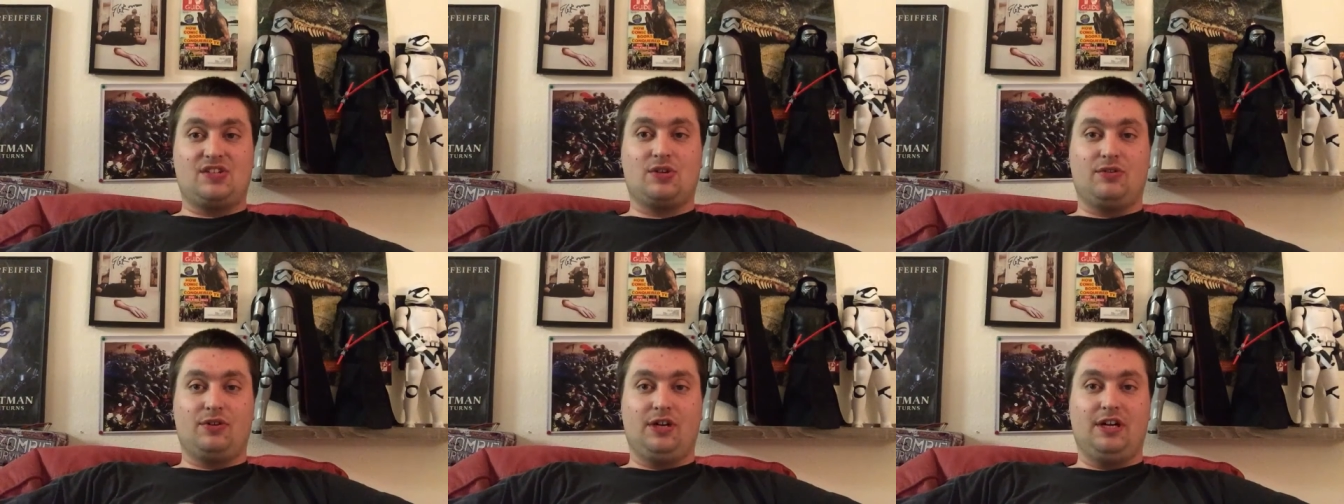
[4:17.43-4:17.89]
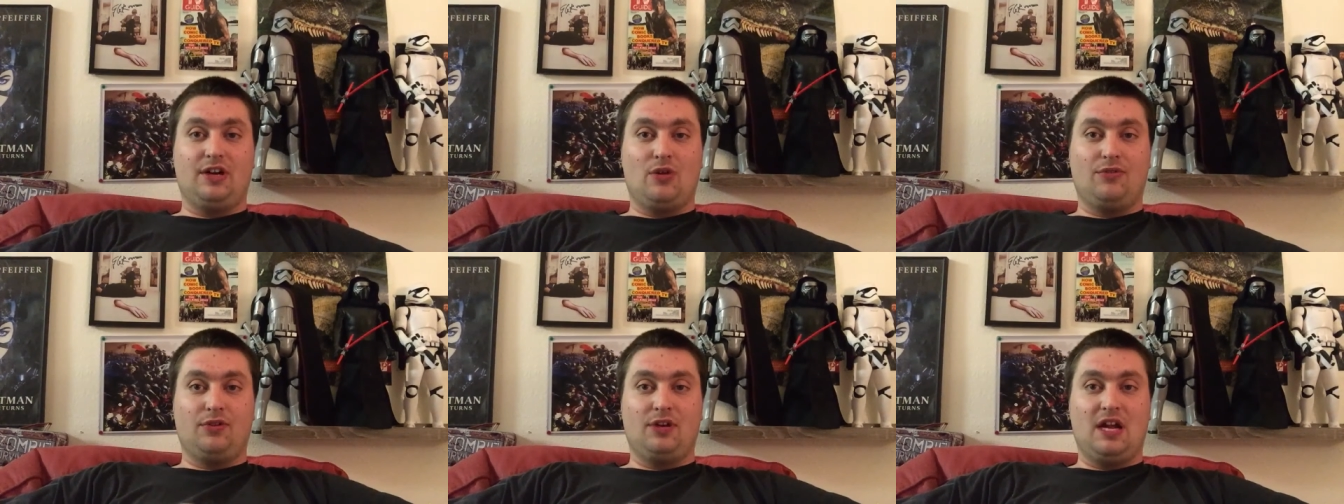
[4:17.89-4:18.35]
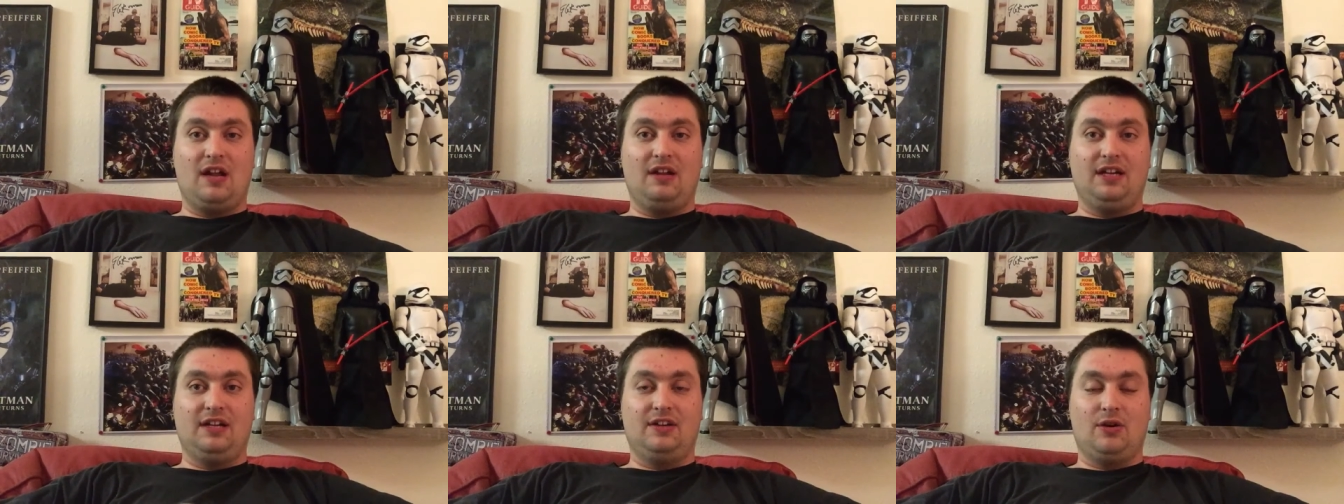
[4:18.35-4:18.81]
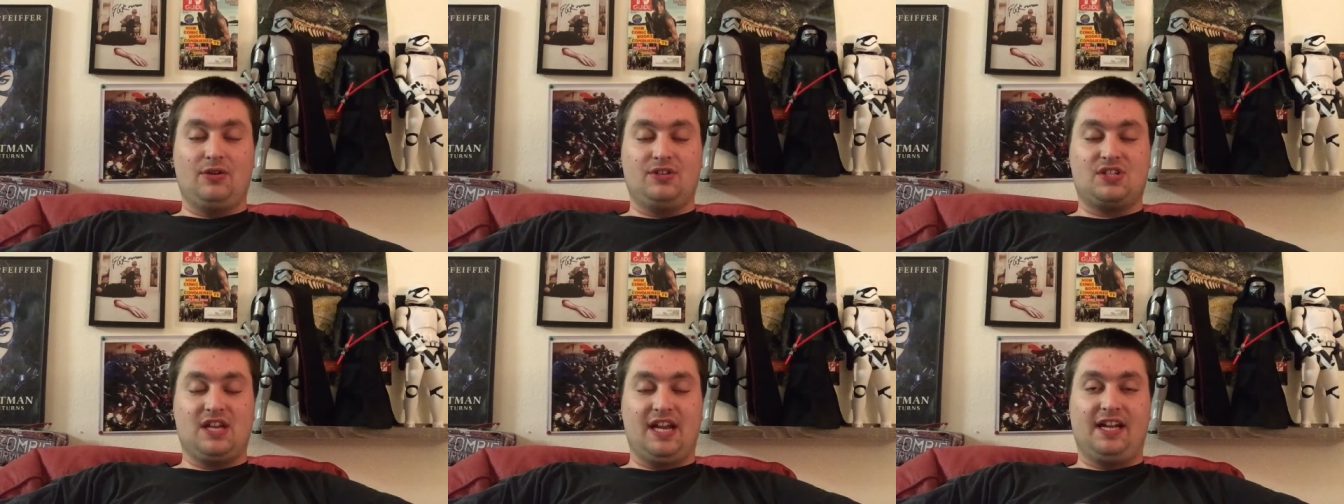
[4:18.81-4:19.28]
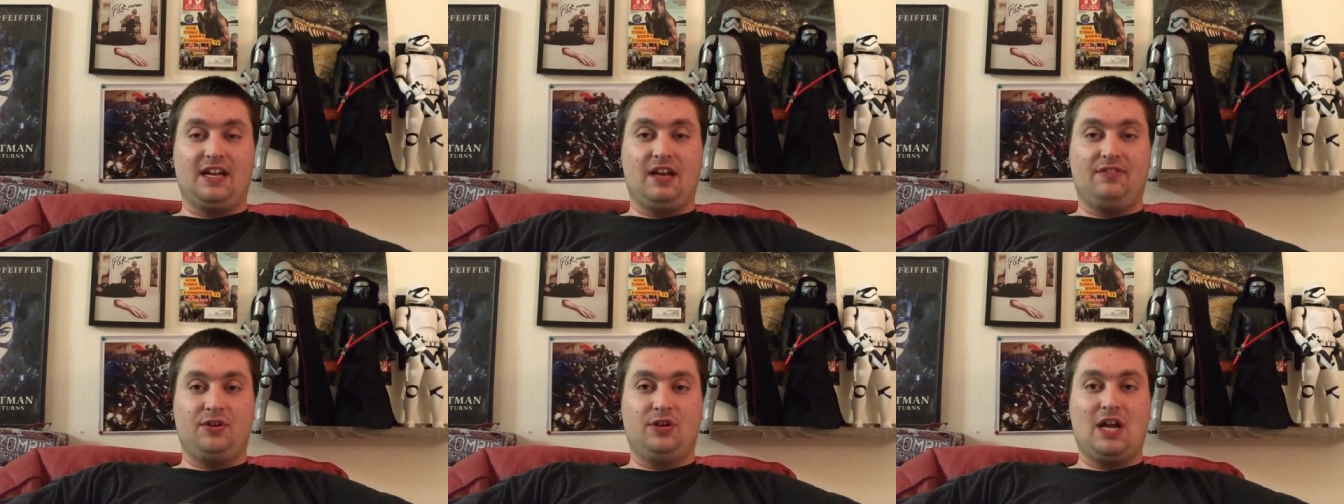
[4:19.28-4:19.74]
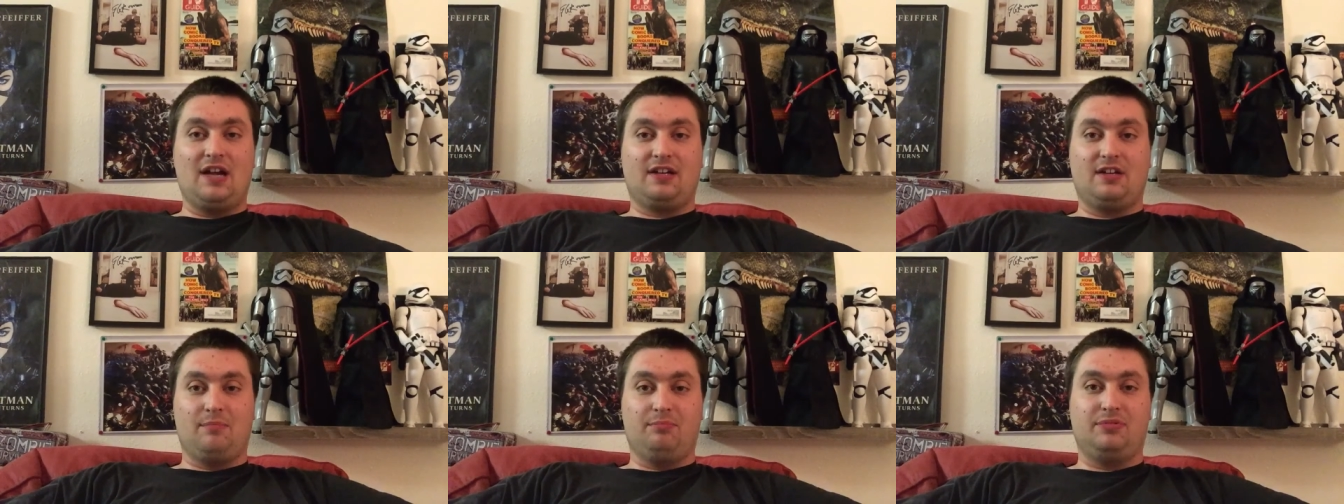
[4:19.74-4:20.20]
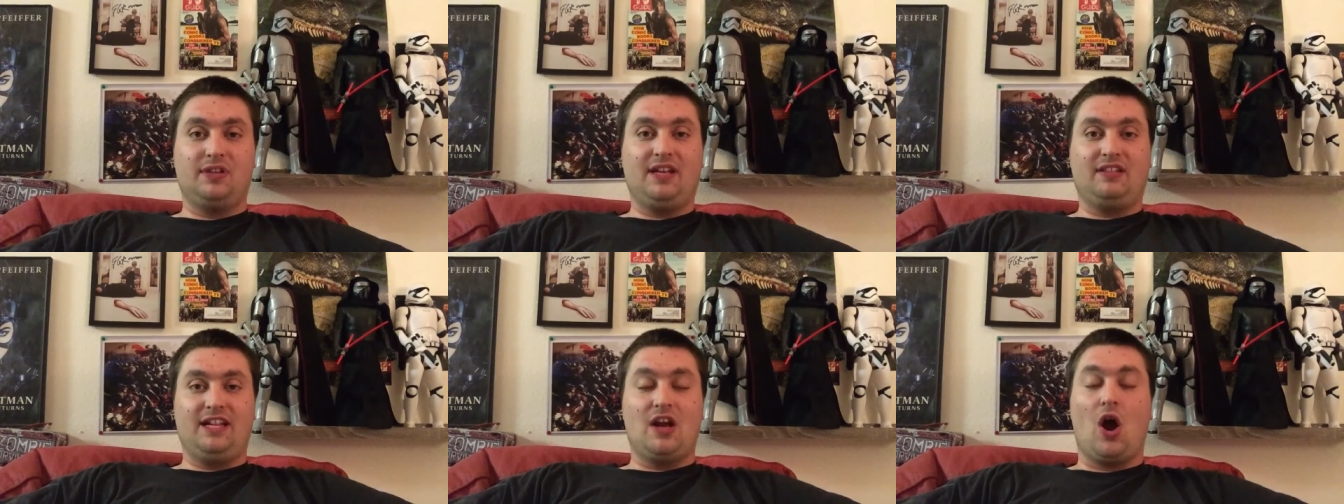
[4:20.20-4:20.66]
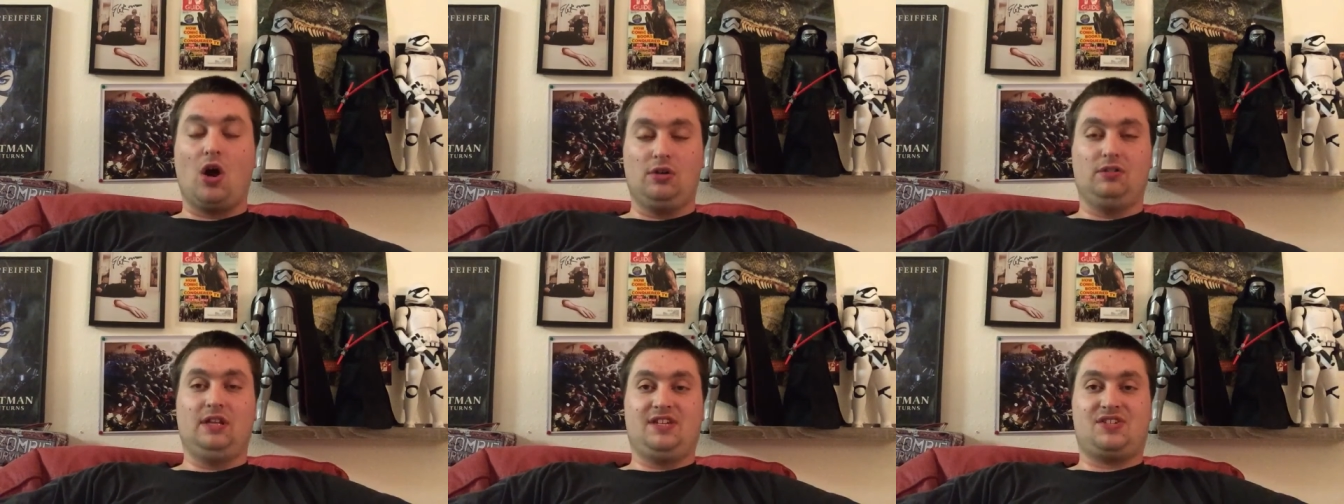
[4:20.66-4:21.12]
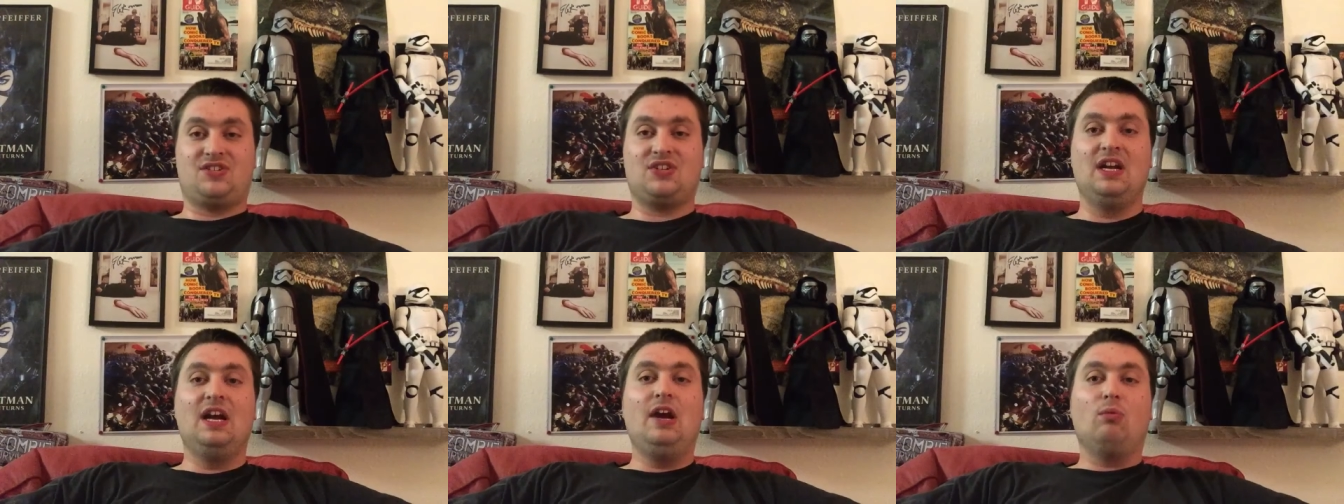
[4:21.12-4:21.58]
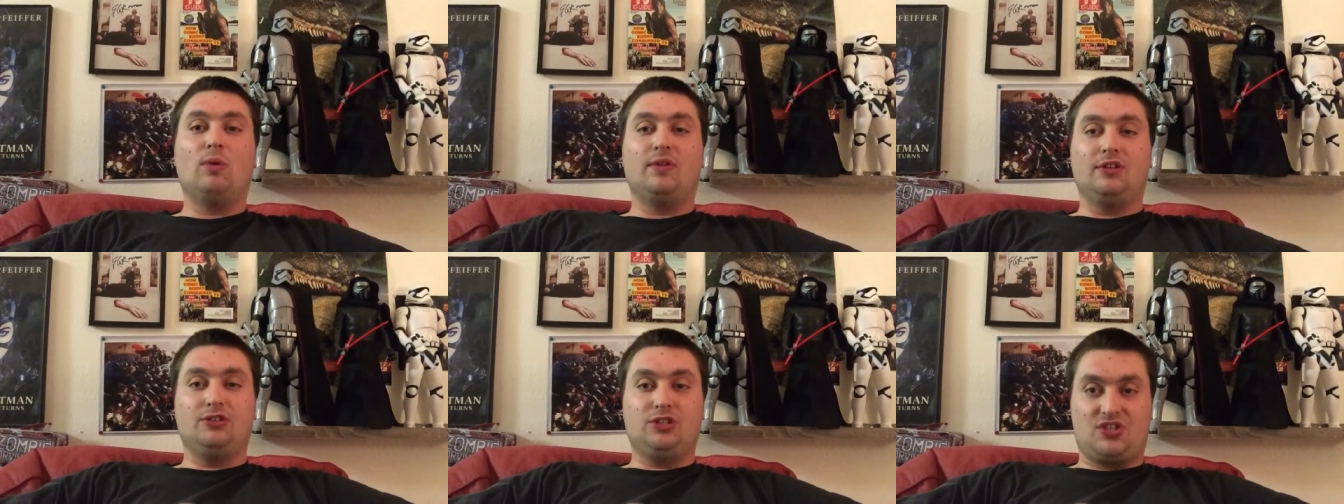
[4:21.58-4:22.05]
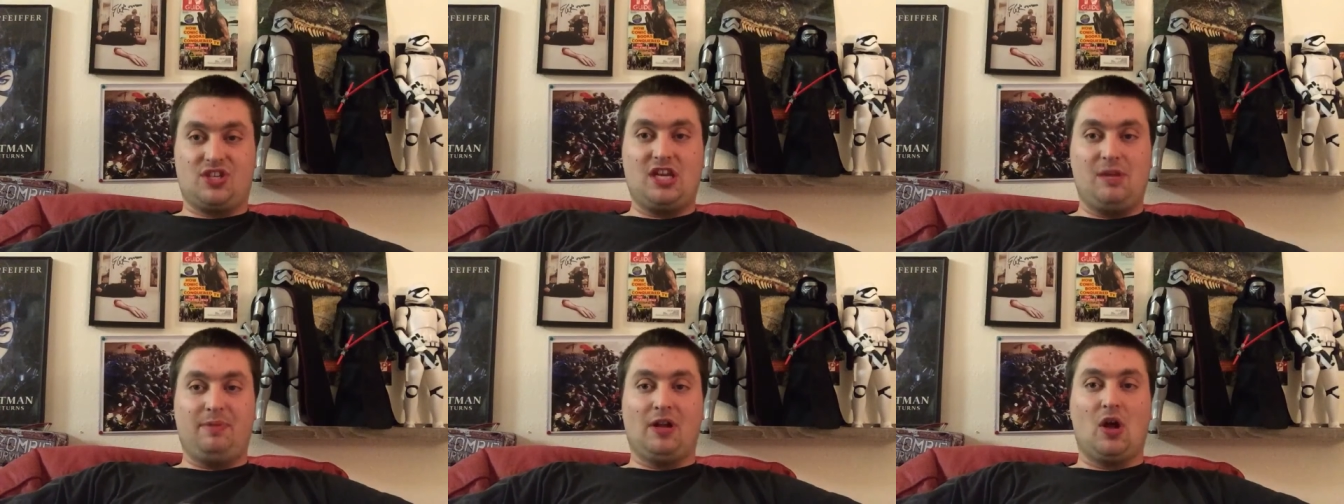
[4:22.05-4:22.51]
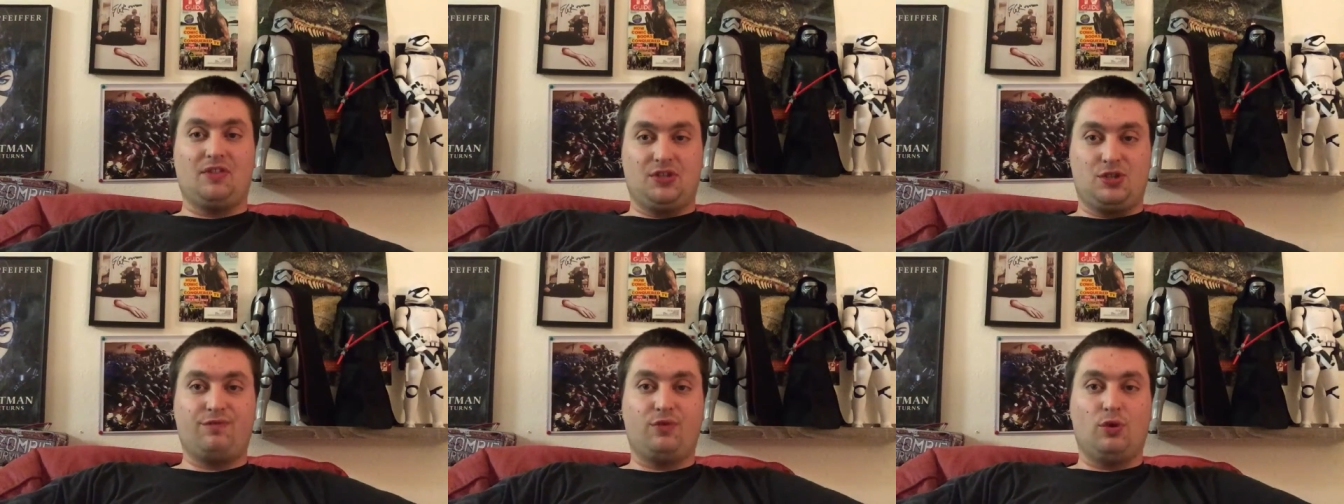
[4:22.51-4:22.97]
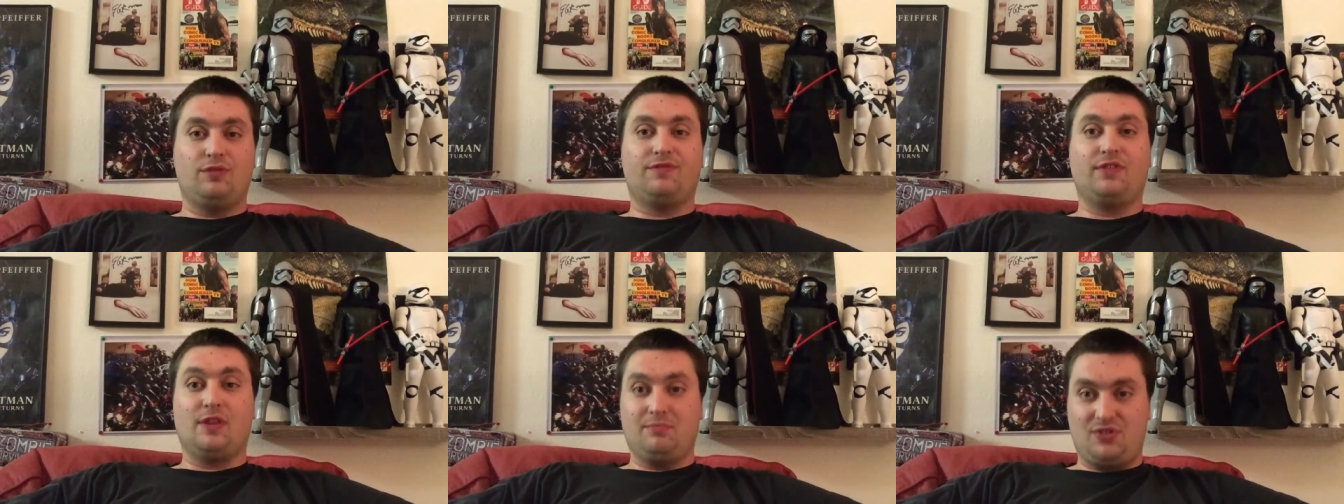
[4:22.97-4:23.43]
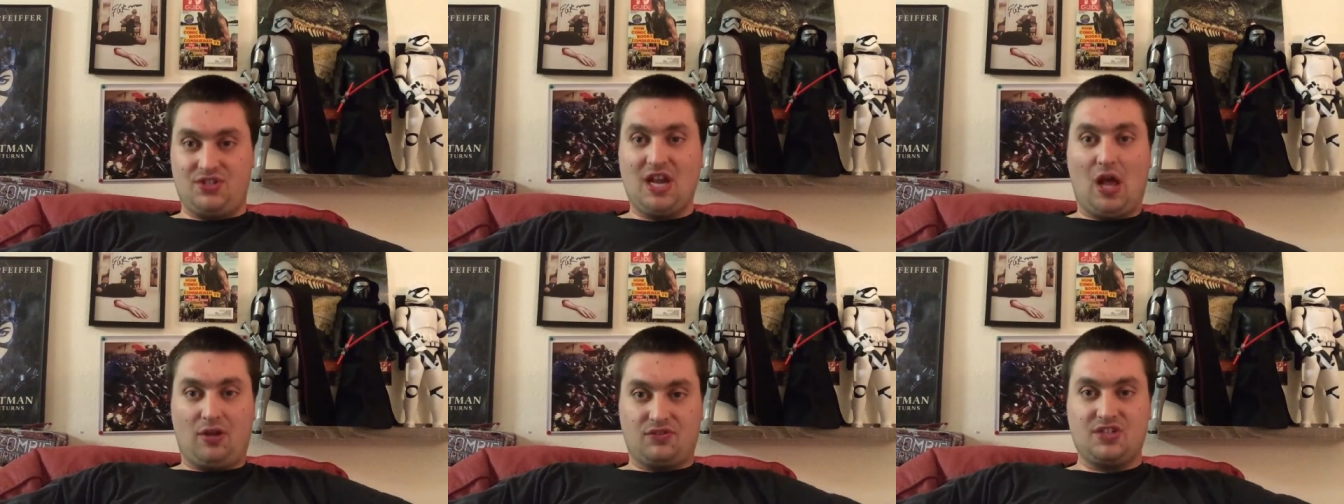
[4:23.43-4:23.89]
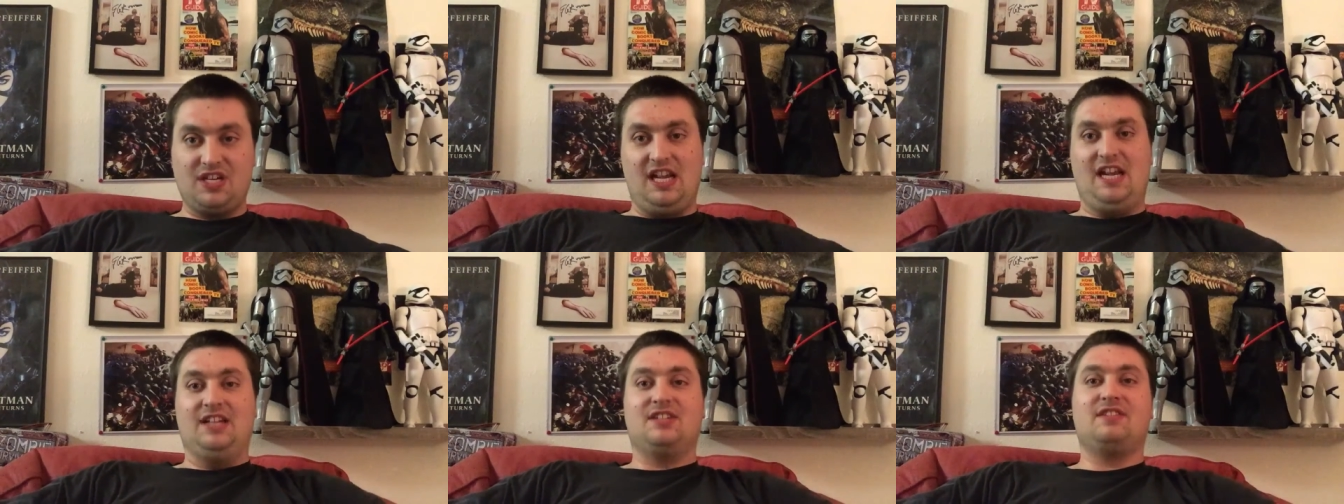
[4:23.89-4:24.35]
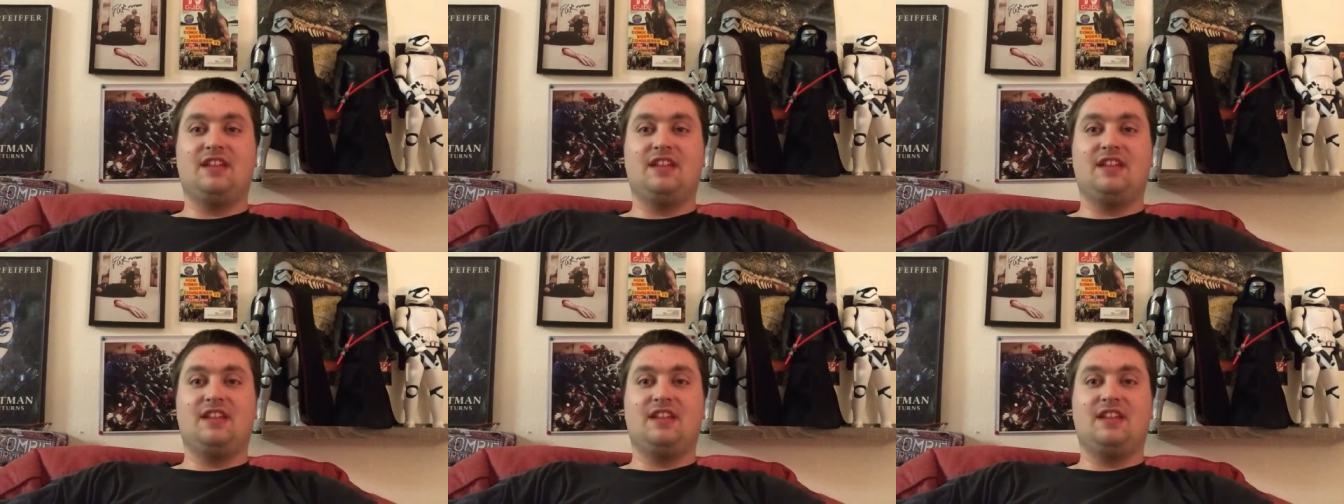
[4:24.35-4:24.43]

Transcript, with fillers: So they're you know they're not you know it's like uh, they're not completely heartless where they're just keeping all this food for themselves to eat.